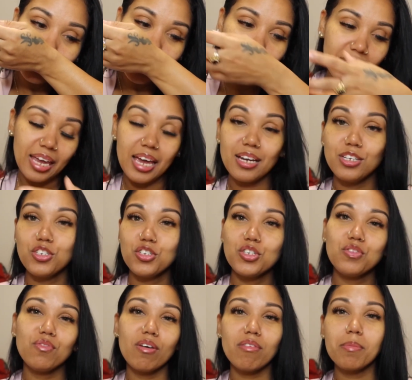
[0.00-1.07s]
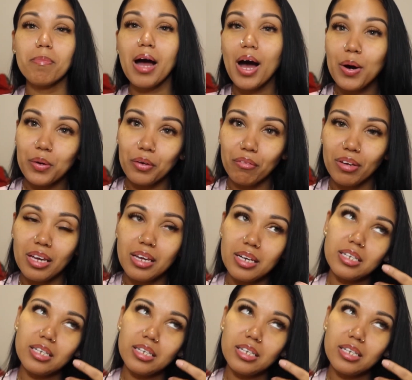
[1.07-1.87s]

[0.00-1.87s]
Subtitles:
Again, it's just very powdery.